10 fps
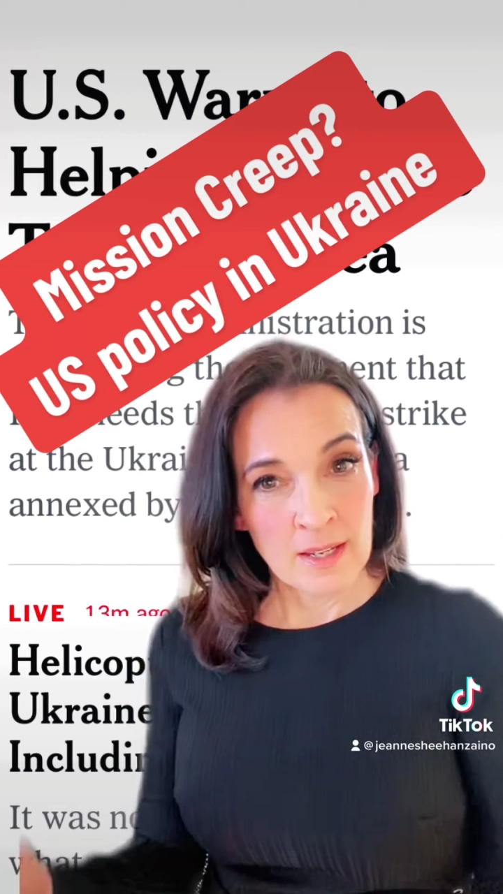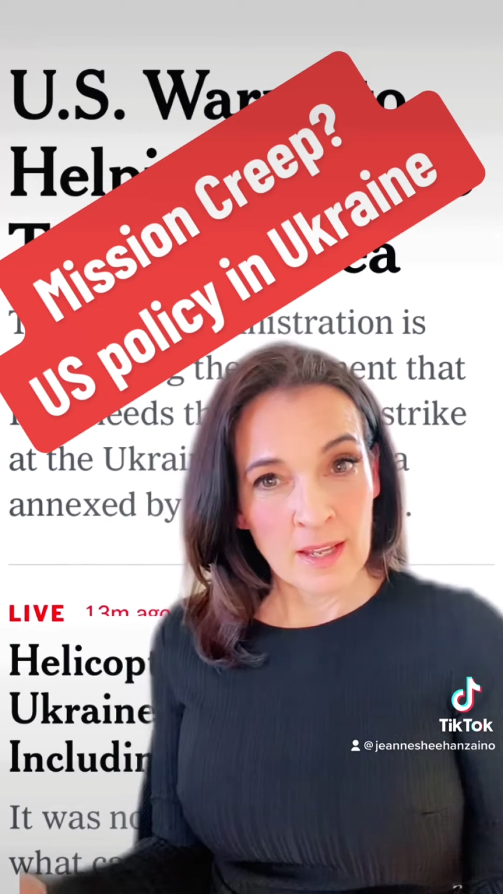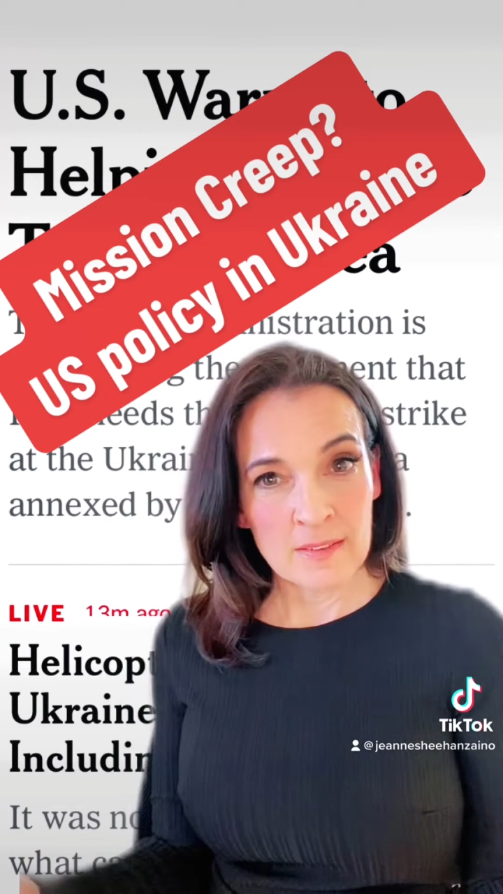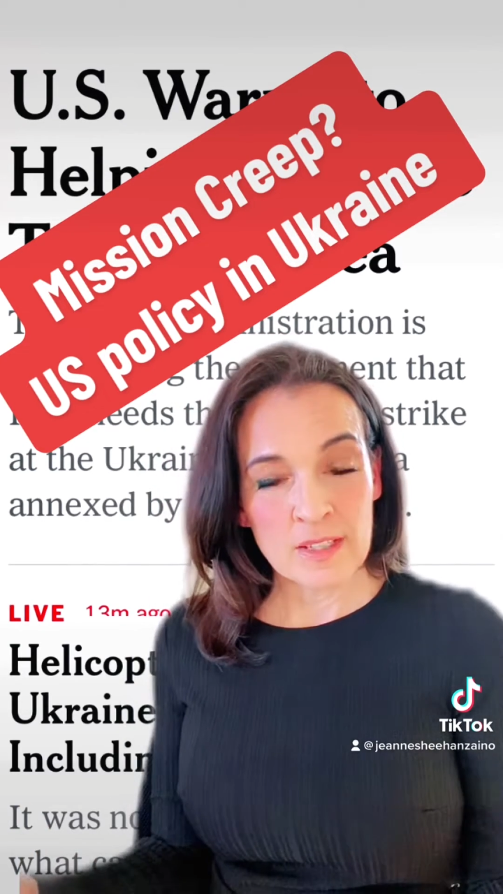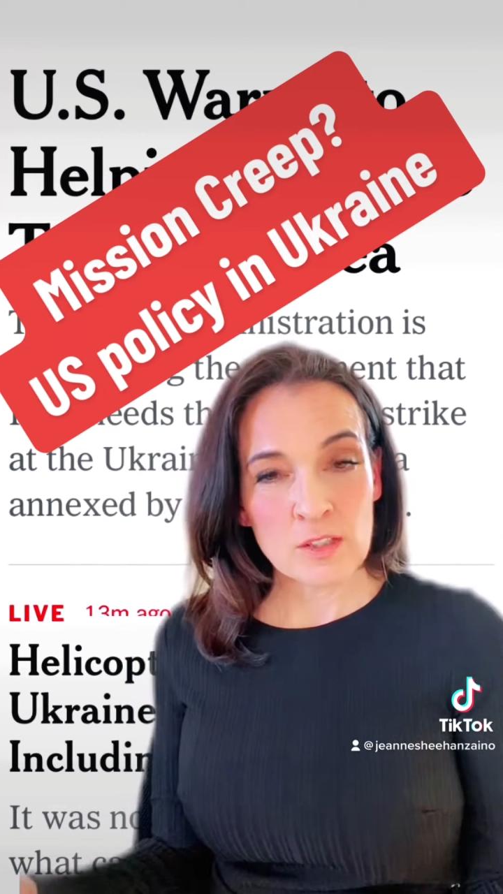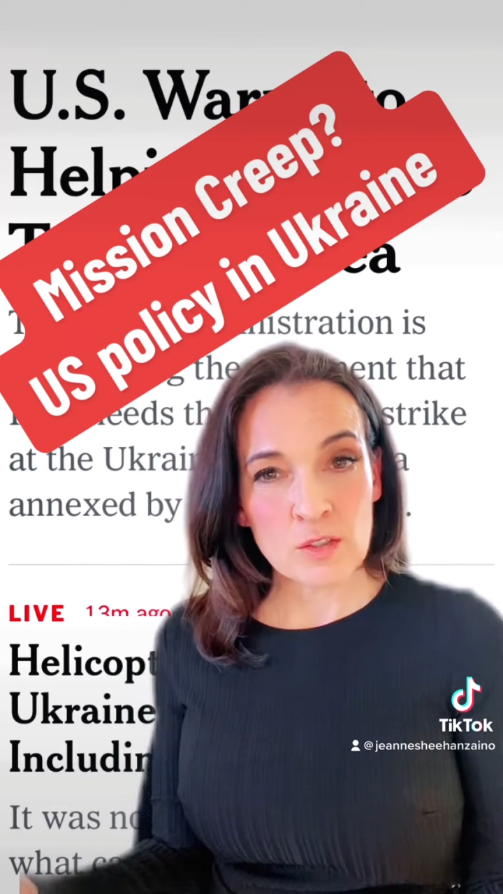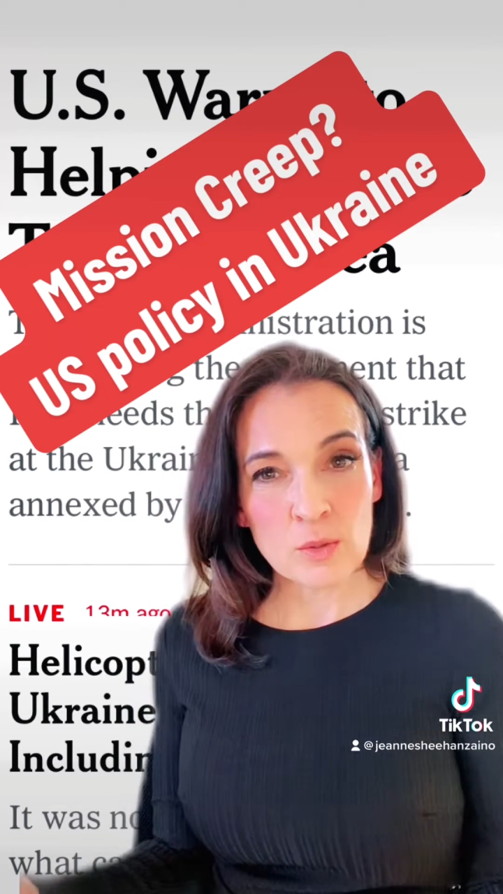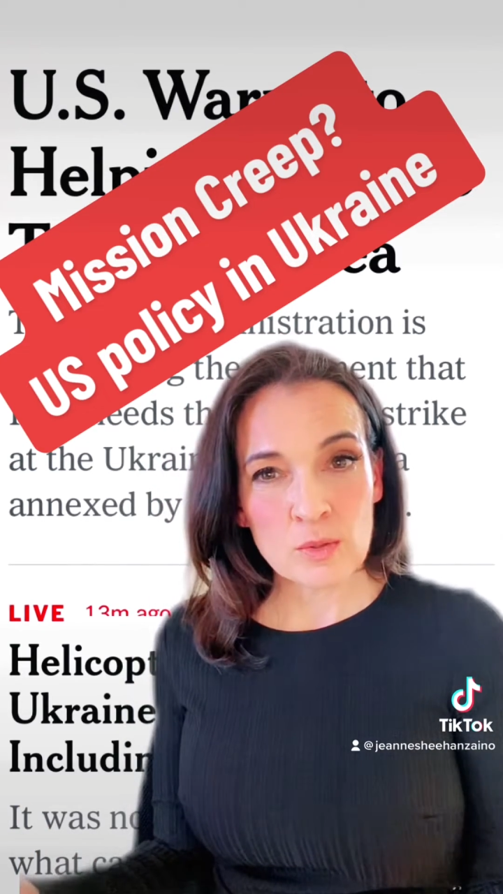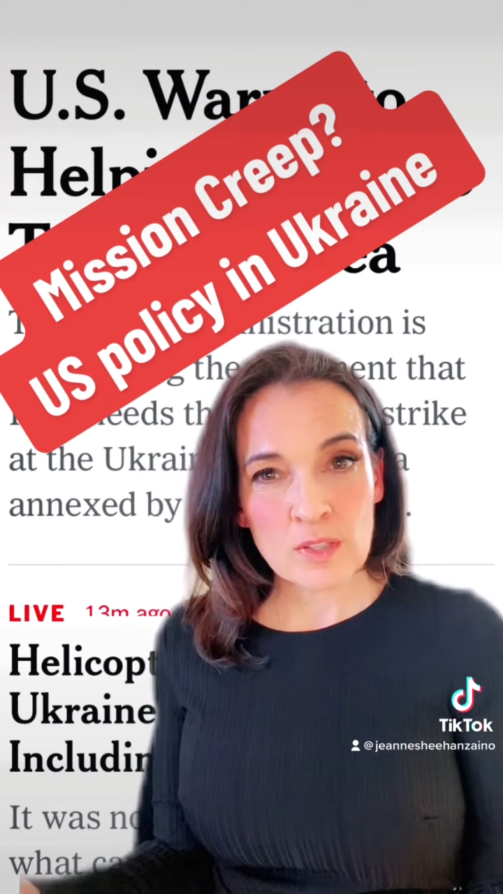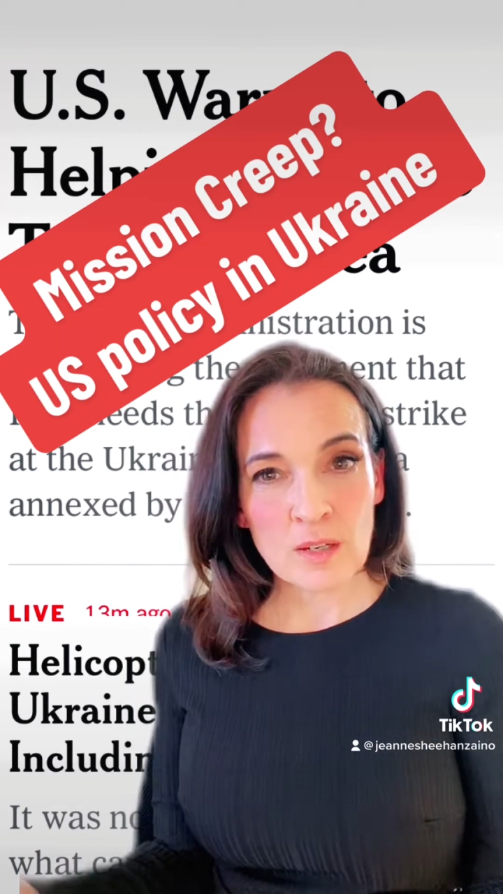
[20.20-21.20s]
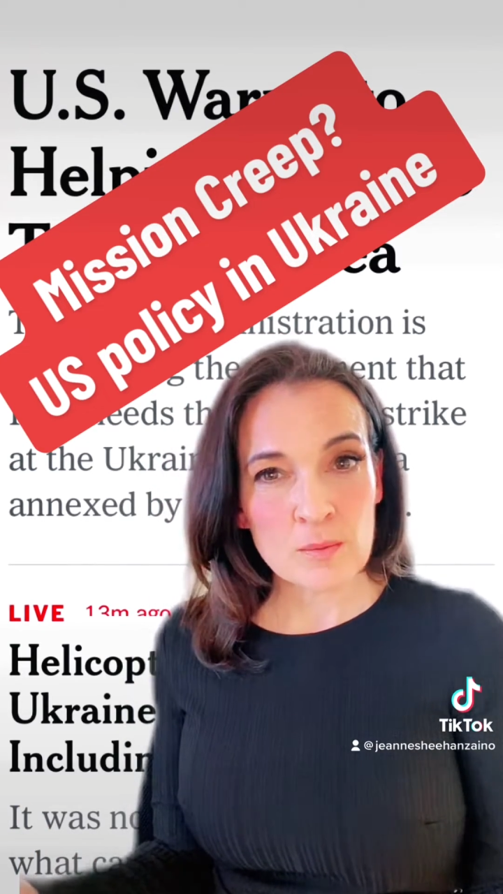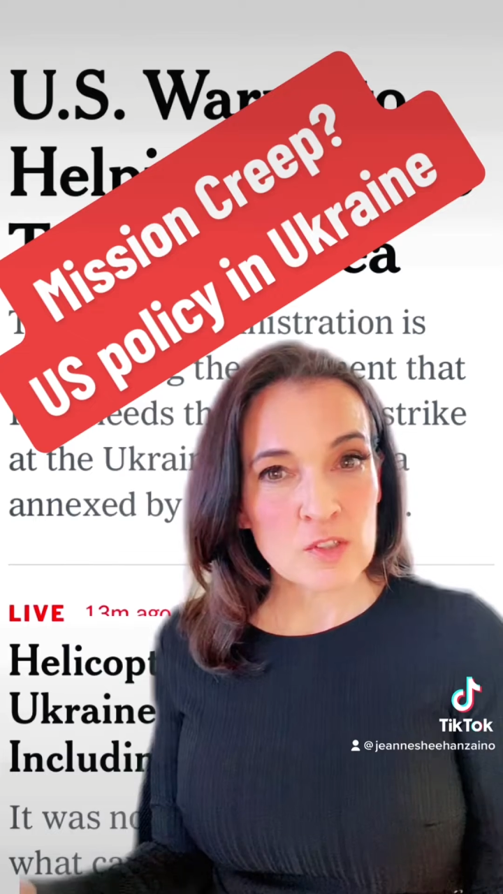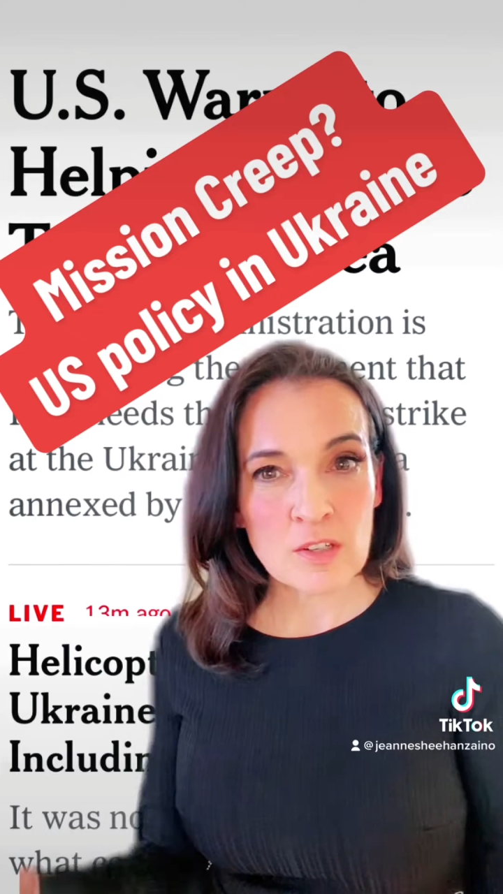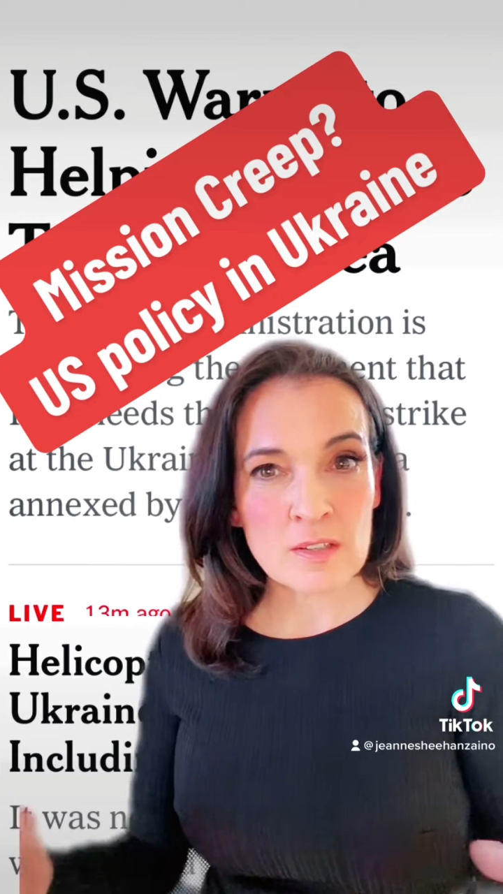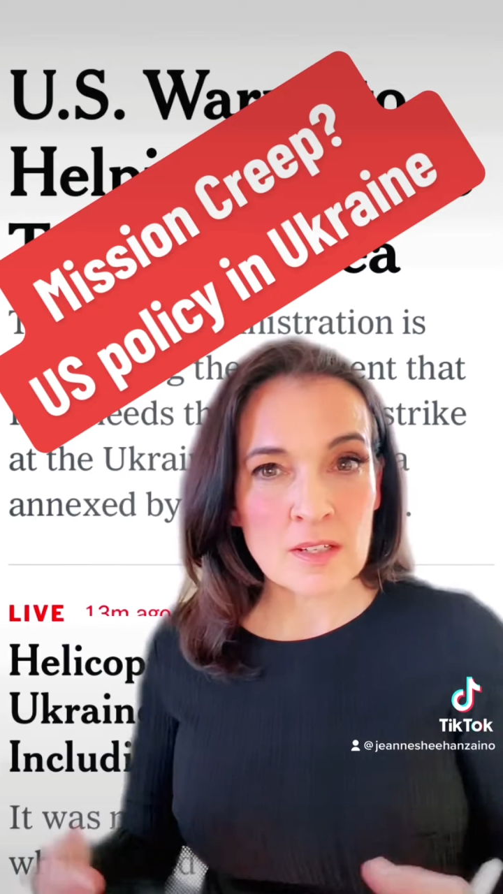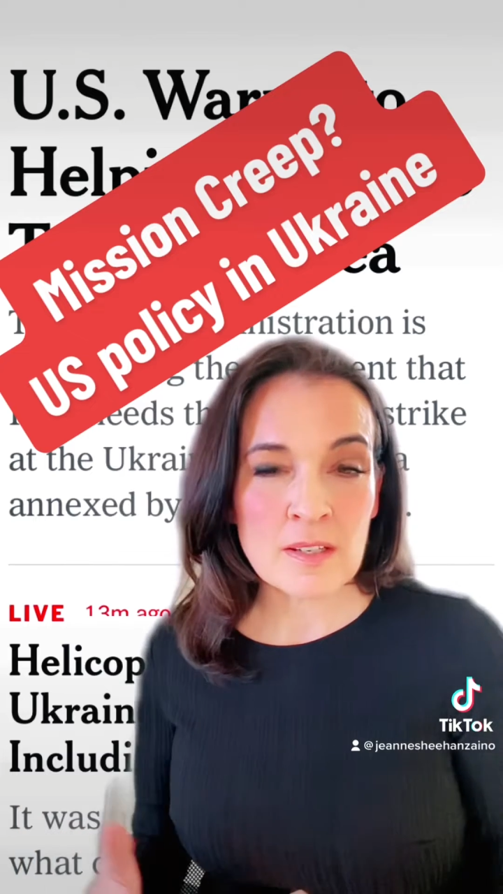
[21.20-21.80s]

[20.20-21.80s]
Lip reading: And this news comes just as